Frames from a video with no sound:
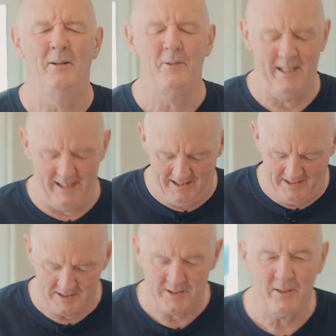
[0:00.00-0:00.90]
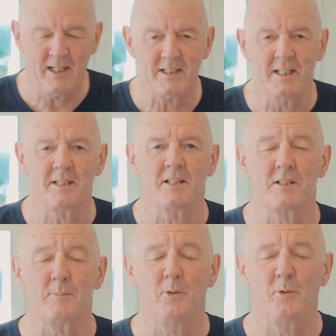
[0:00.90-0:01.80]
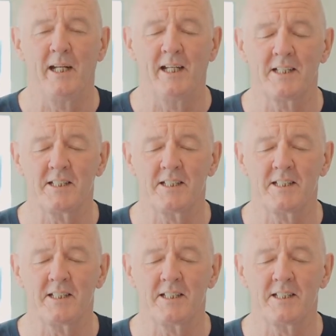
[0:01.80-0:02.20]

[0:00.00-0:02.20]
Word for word: Okay, so this is supporting the